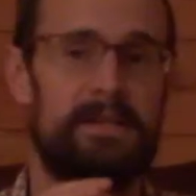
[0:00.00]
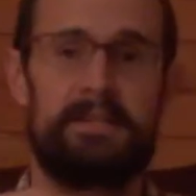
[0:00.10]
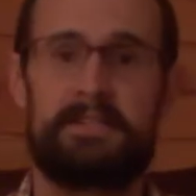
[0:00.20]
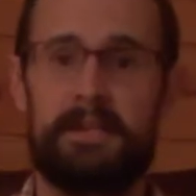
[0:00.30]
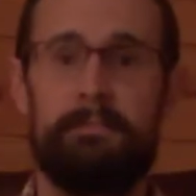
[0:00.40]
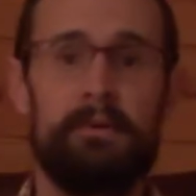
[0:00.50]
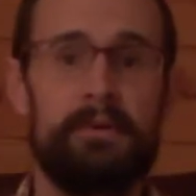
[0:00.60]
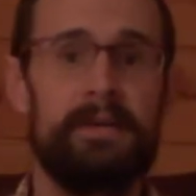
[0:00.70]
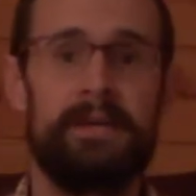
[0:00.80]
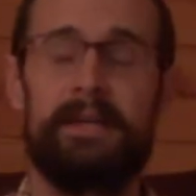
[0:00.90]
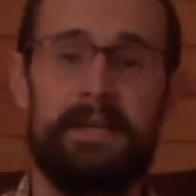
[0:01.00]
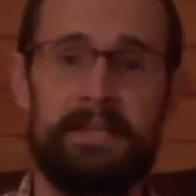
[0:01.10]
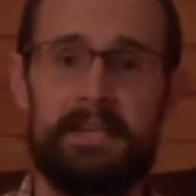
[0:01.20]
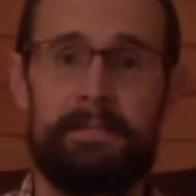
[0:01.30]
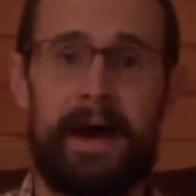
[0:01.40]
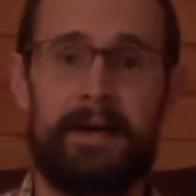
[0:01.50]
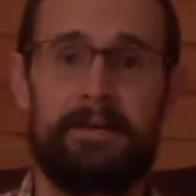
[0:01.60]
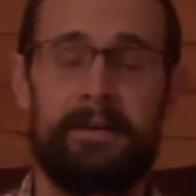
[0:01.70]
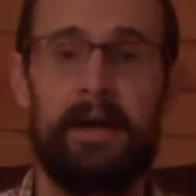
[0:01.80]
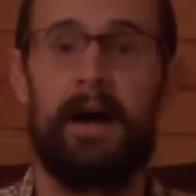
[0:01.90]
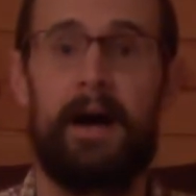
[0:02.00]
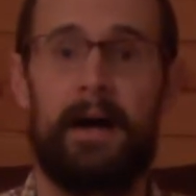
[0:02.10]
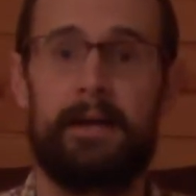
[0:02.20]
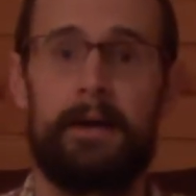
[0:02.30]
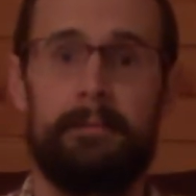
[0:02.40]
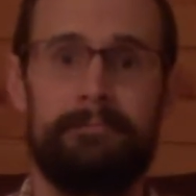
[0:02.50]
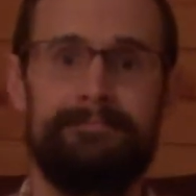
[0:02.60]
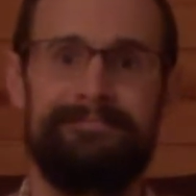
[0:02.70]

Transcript: Simple, easy pattern, I know.